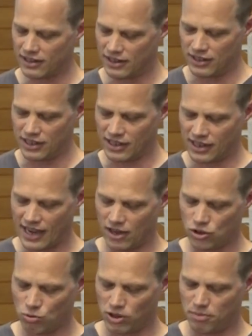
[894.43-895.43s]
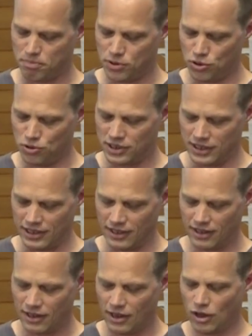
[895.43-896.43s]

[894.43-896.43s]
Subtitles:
in the encounter with beauty